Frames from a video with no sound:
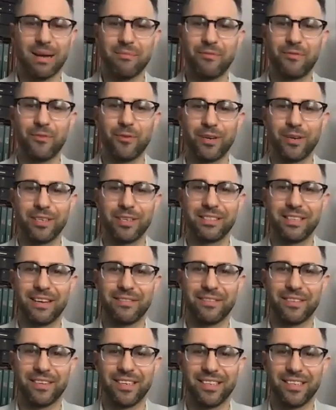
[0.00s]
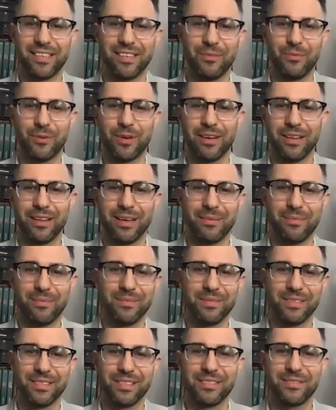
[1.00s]
Ford is definitely one of them.
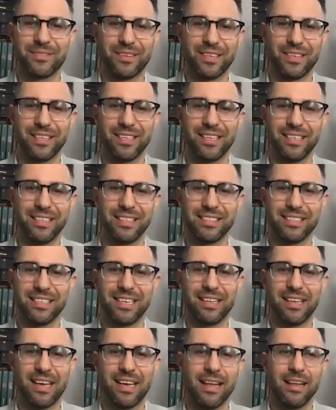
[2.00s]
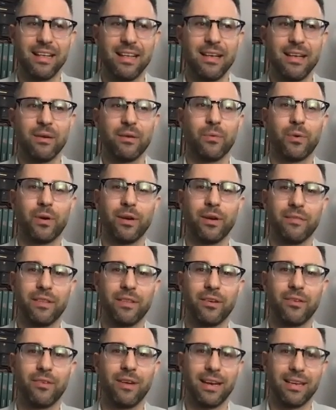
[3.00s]
It's funny that you said that. One of the
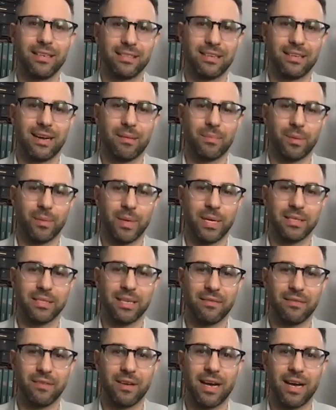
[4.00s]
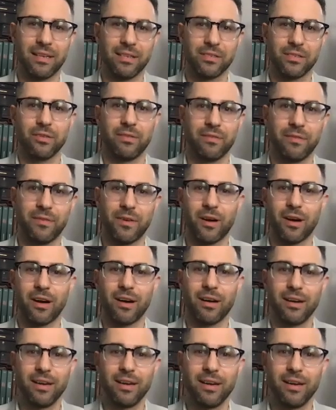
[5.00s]
greatest compliments I've gotten so
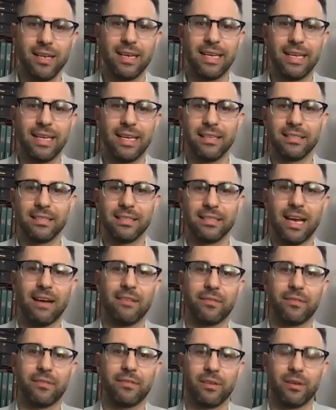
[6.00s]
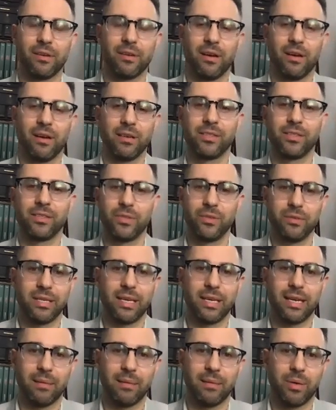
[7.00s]
far is after a suit
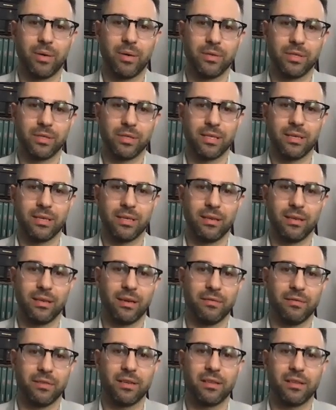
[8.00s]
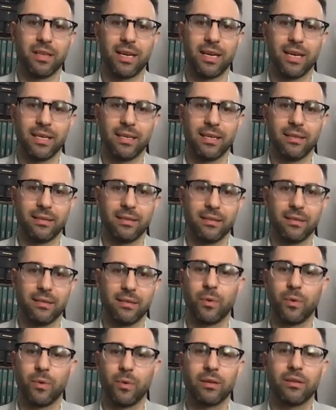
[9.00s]
that I posted of a client
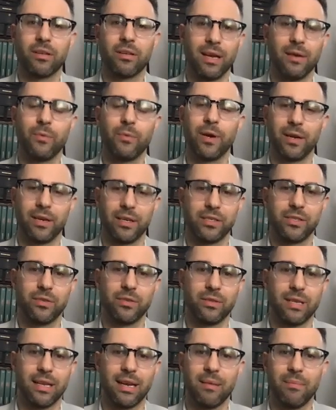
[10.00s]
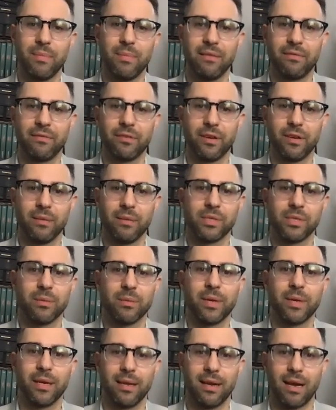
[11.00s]
wearing a suit that I made for him.
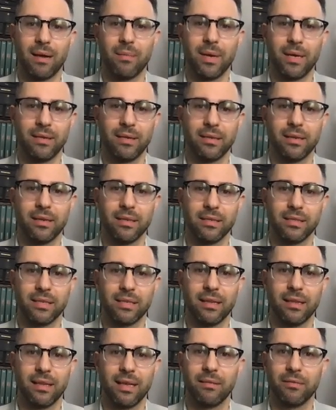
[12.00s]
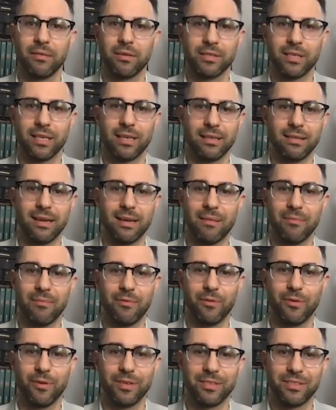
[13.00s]
Somebody commented and said that looks like a Tom
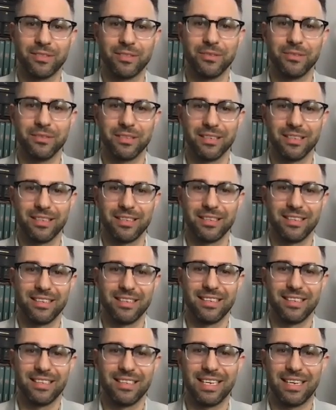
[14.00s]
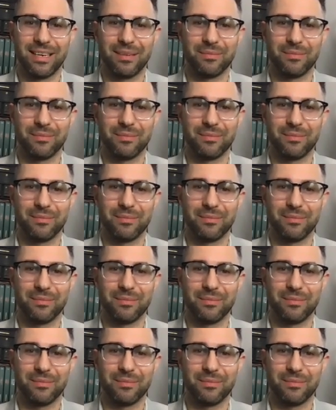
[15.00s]
Ford suit. So,